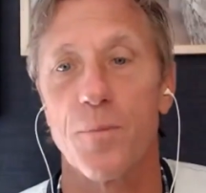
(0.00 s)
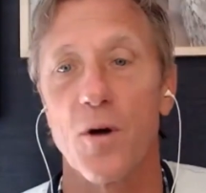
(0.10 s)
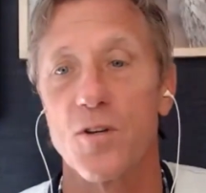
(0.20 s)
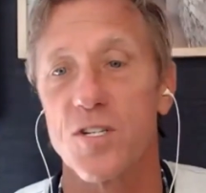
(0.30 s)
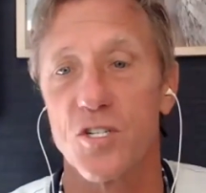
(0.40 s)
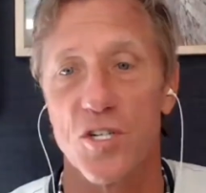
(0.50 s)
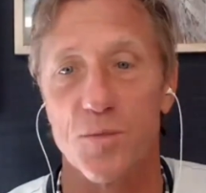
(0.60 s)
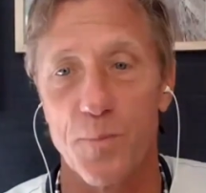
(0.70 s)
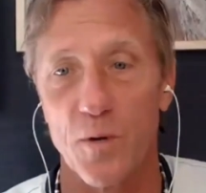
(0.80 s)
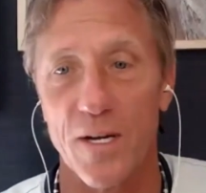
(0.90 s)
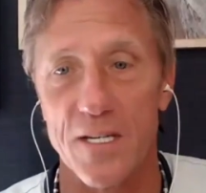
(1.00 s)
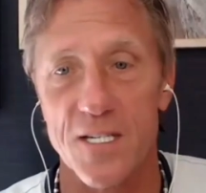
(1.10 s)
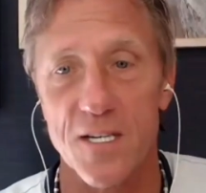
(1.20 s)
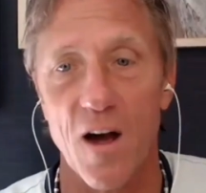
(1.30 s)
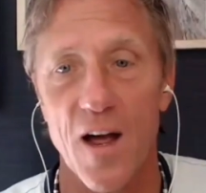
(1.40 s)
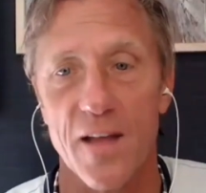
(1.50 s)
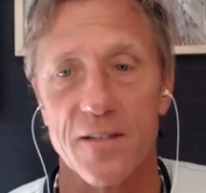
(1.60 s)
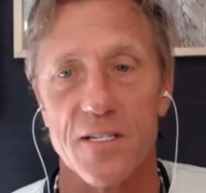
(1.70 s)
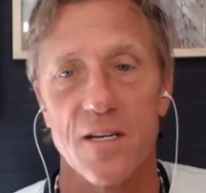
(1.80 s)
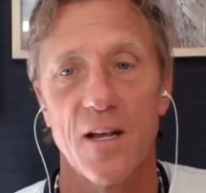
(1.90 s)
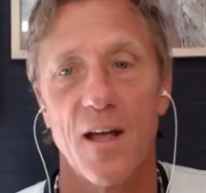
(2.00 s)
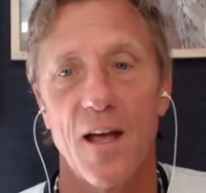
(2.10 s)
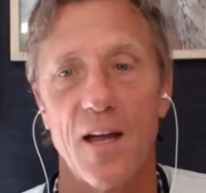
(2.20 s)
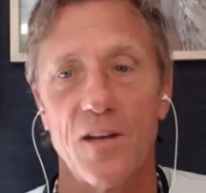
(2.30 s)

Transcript: as opposed to just building science